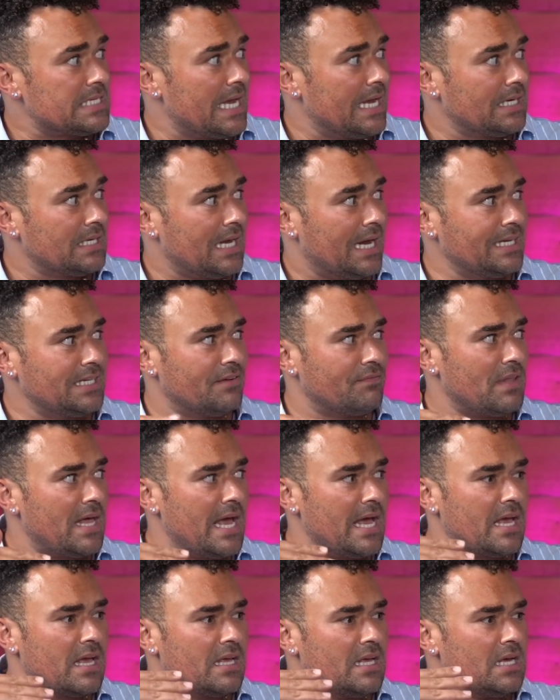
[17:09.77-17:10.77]
I had kind of
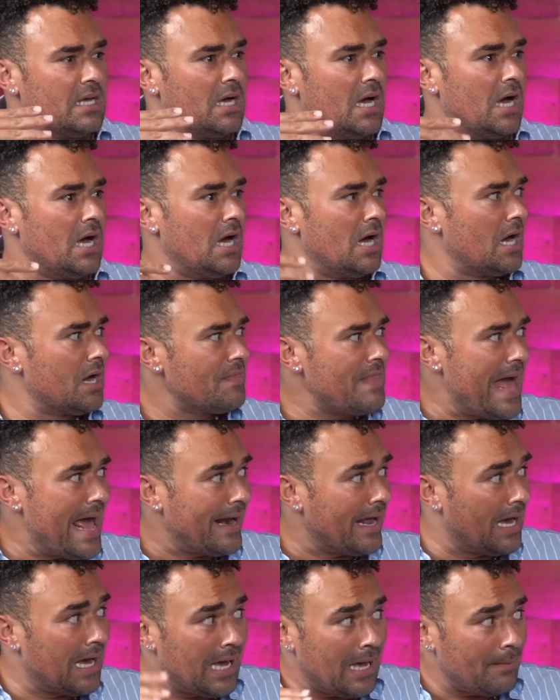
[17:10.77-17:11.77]
like hung
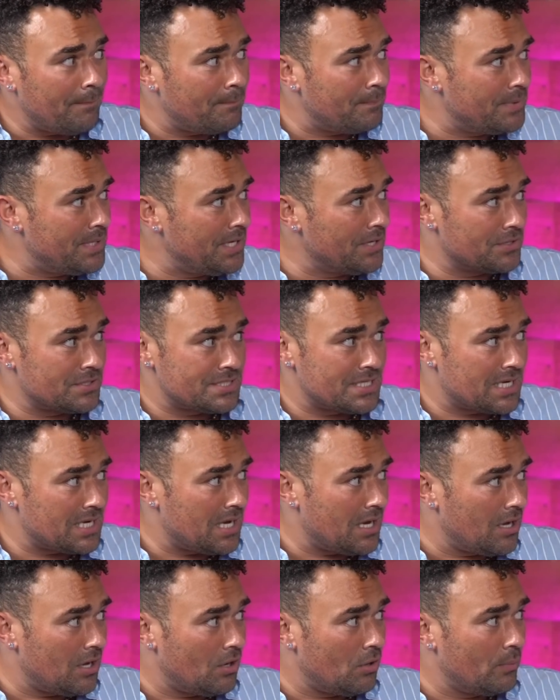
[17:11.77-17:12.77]
that up years
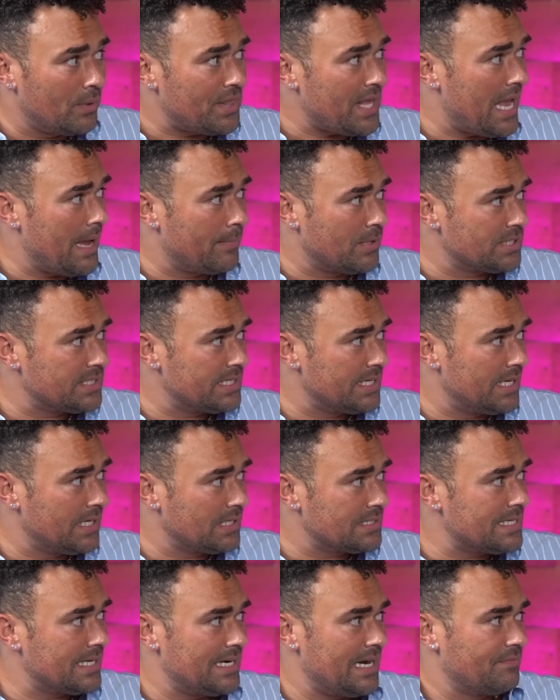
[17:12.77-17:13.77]
ago with Hamilton
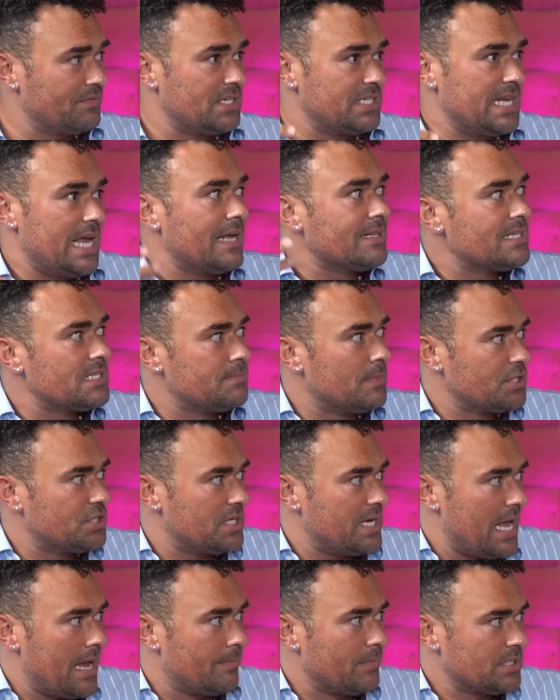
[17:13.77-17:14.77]
because I didn't have to dance as much
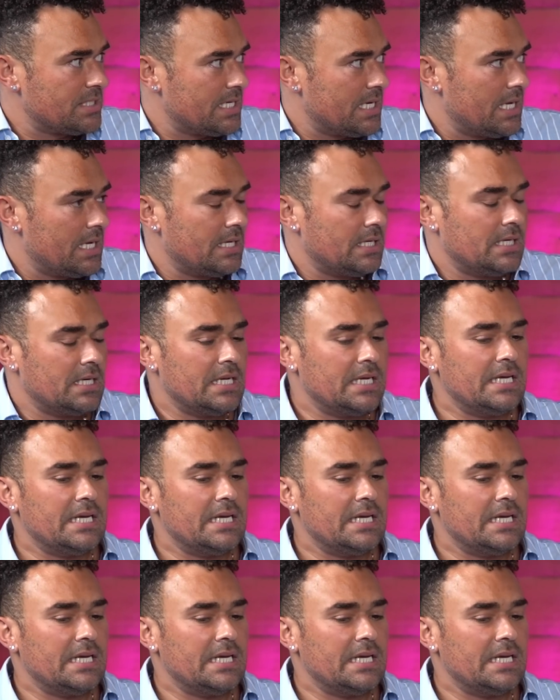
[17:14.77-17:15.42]
in Hamilton.